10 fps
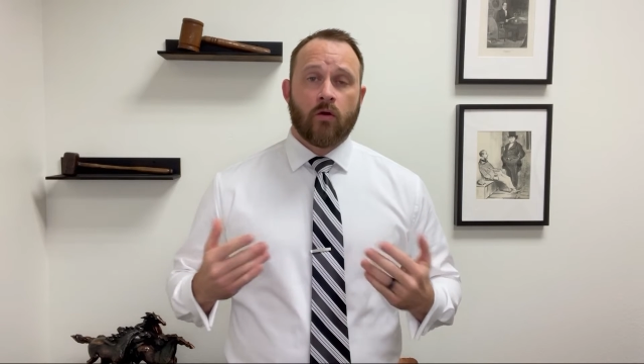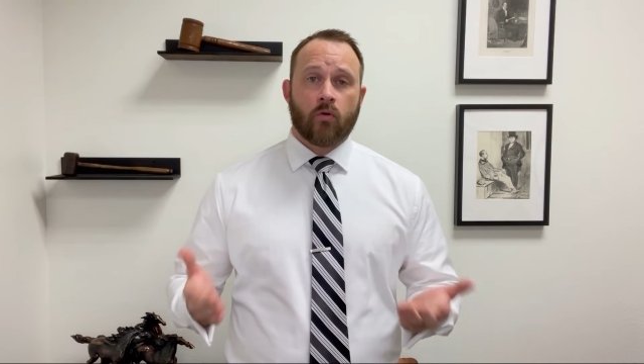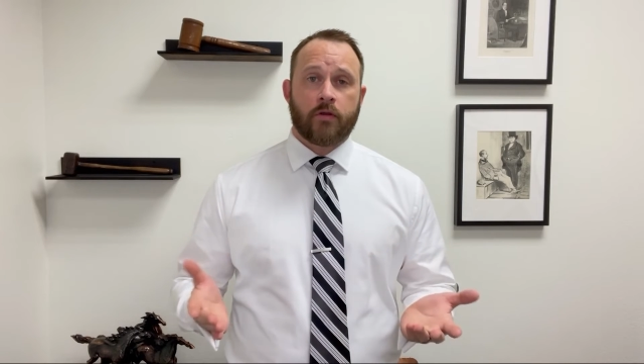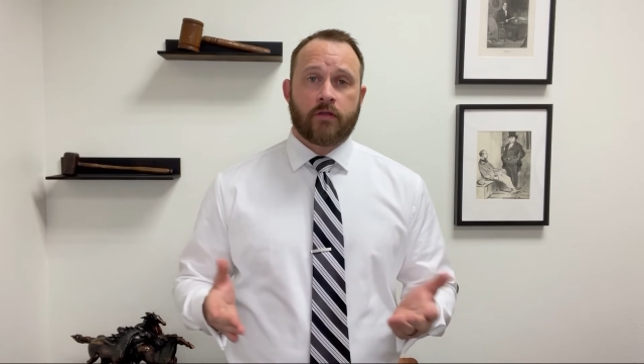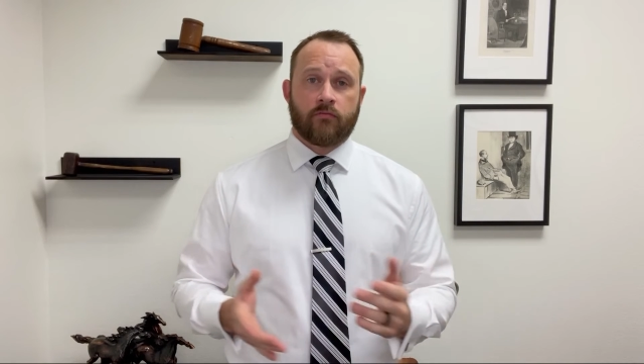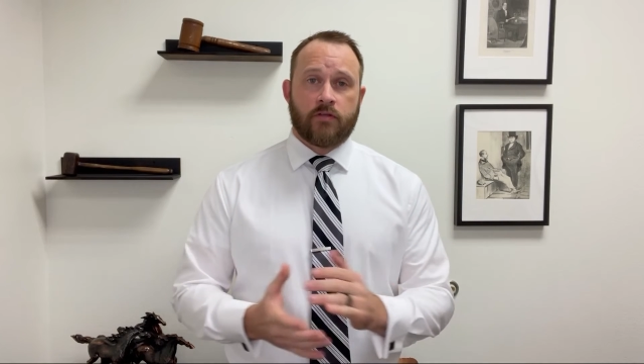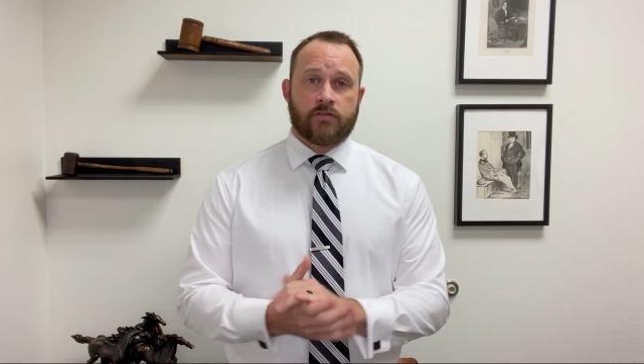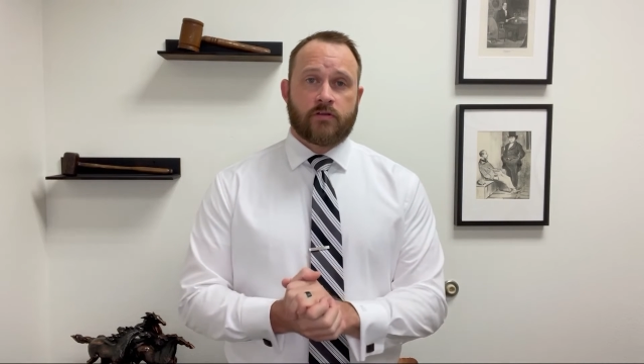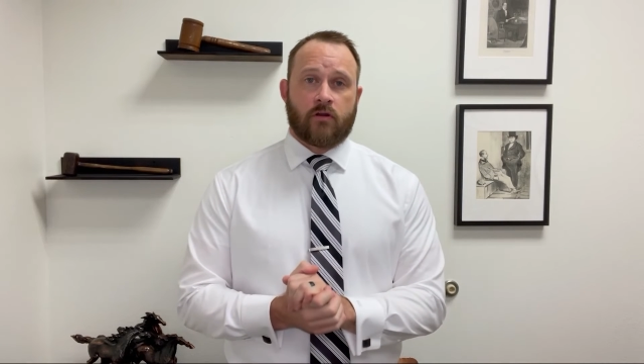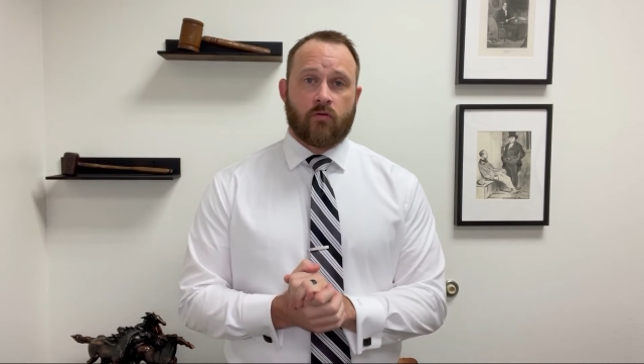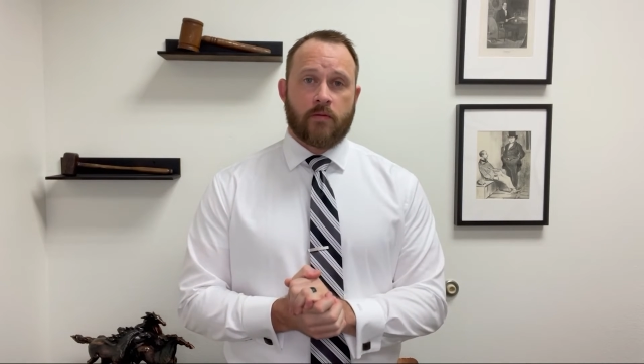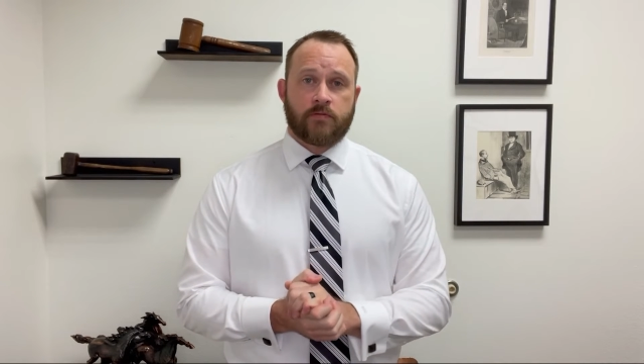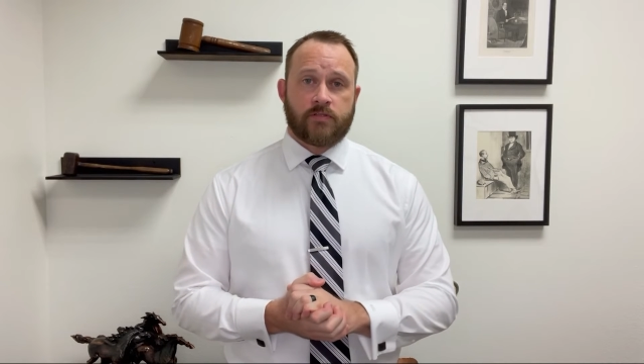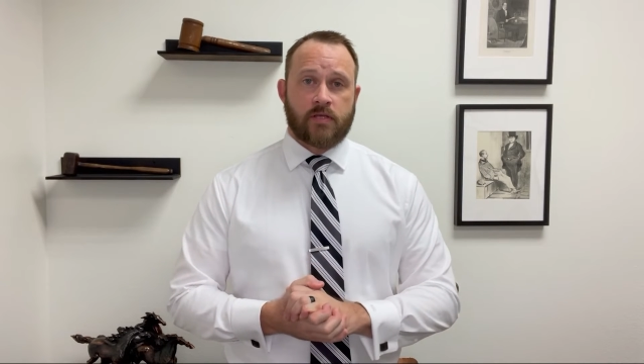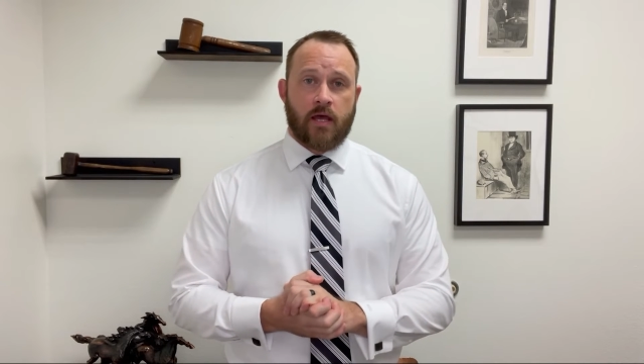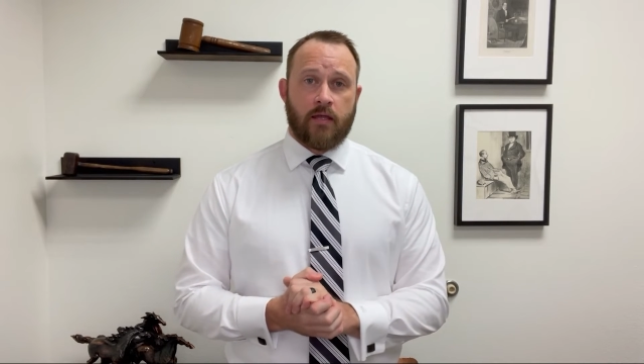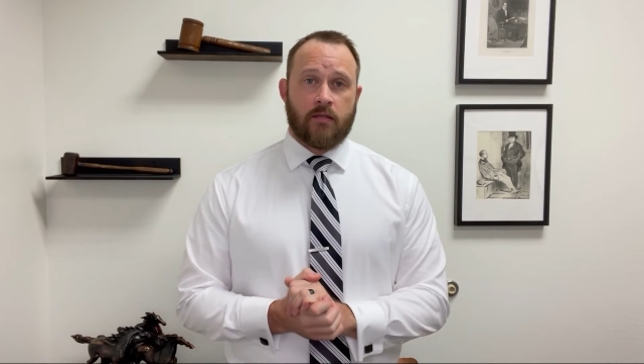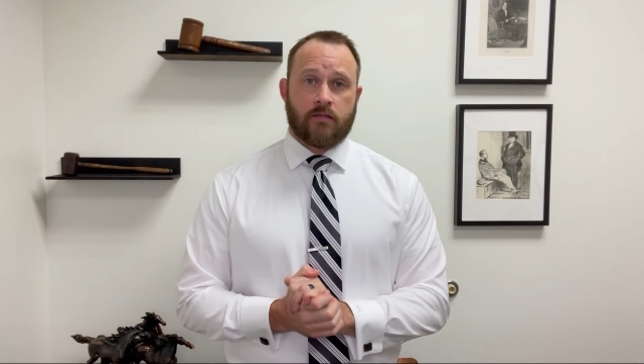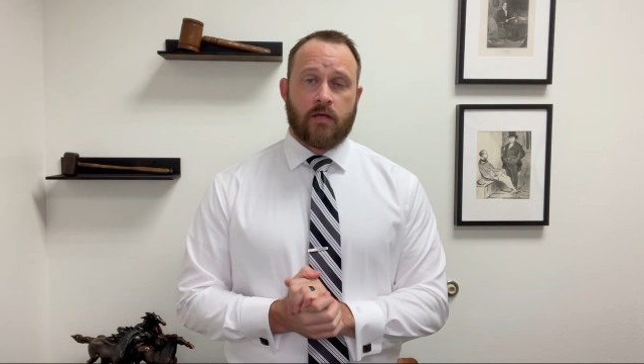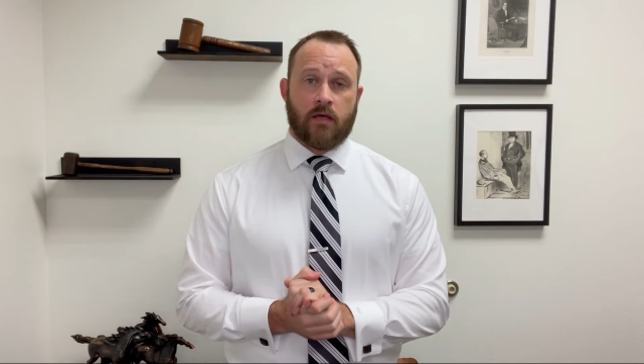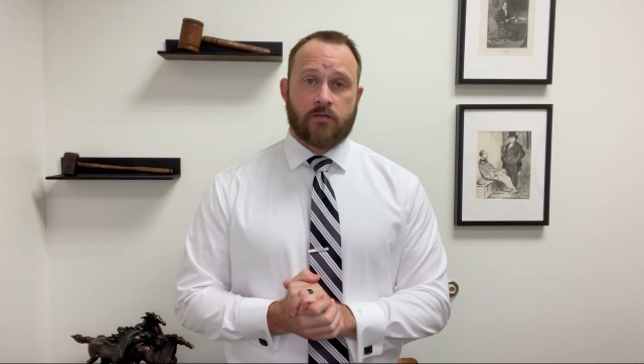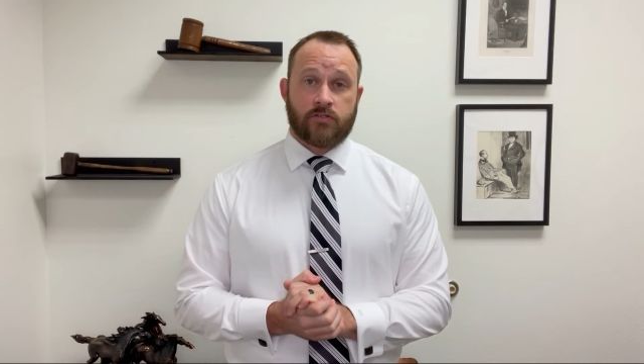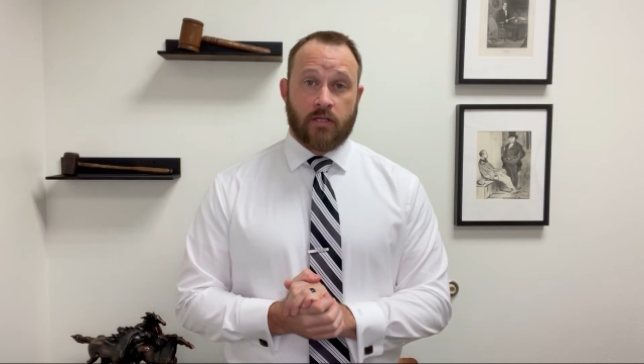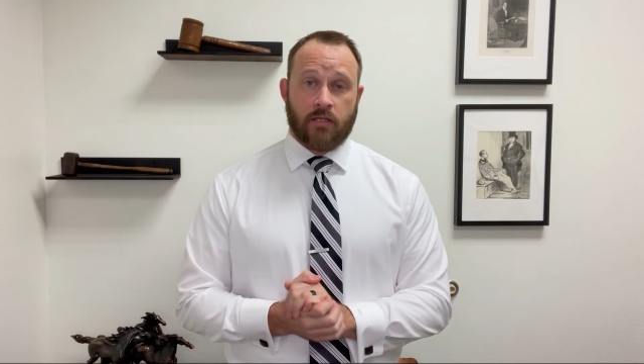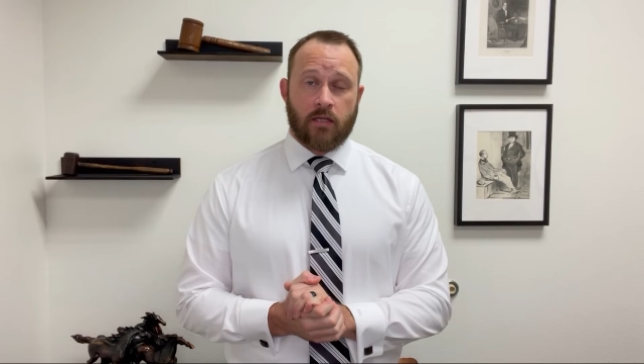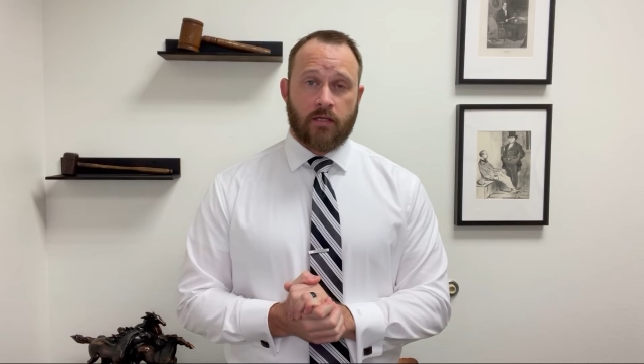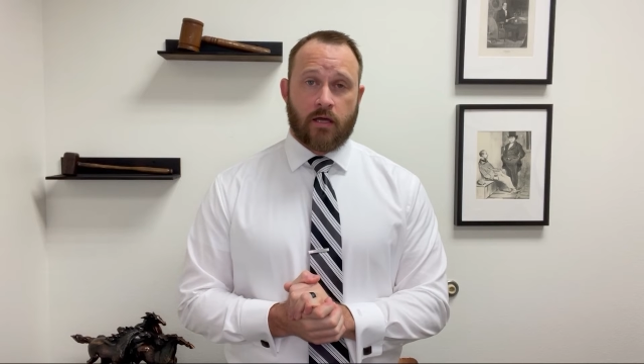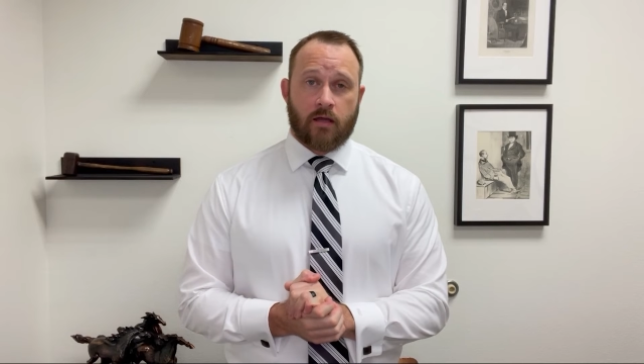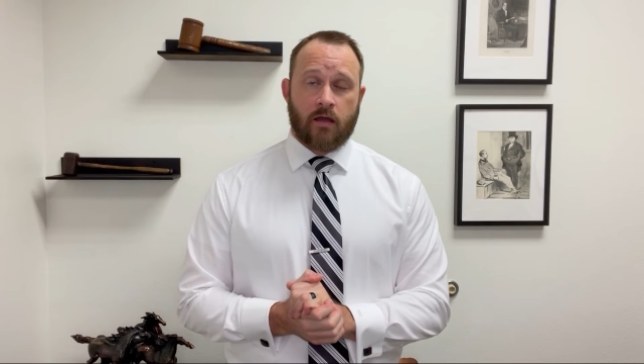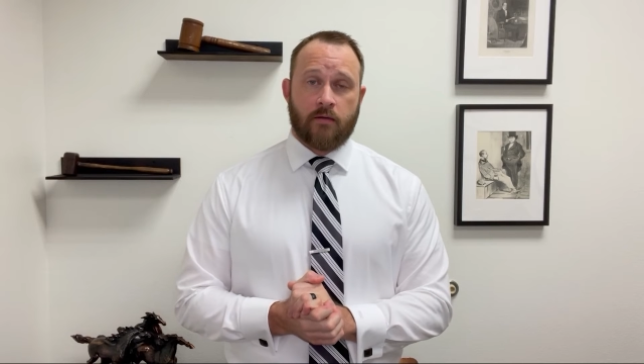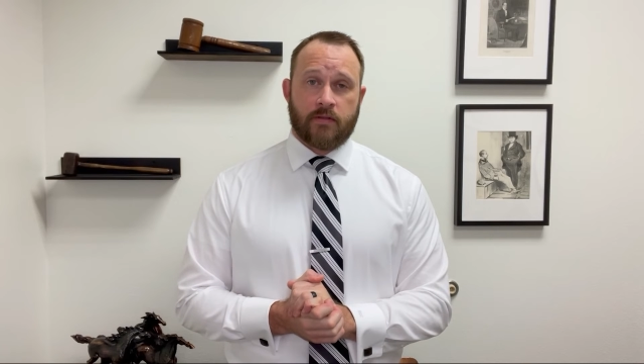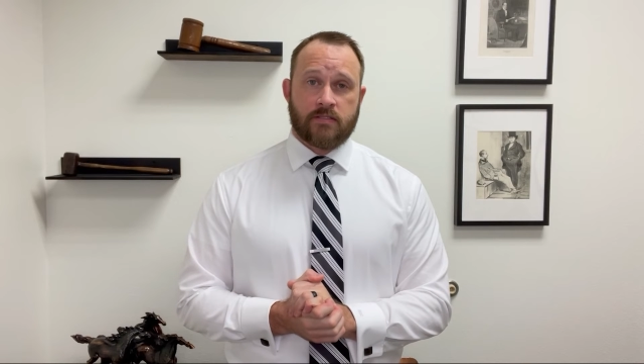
or you can reach us on our website, uh, chelle law dot com.